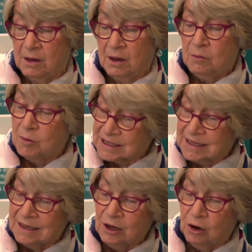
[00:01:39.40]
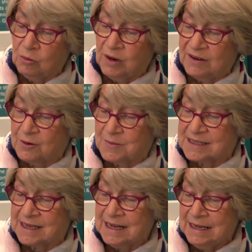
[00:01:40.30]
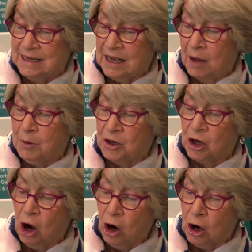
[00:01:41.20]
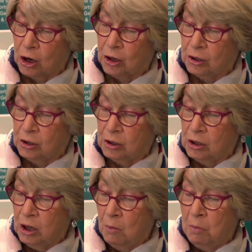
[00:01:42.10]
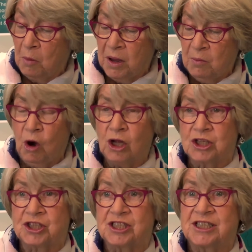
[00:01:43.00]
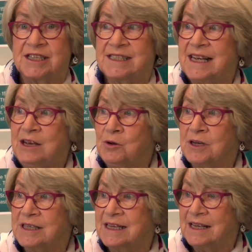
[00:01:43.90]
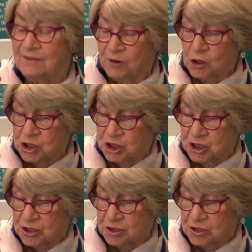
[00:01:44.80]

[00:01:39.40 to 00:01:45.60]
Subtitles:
We were still a long way from the sea, about an hour, but we watched to see who could see it first.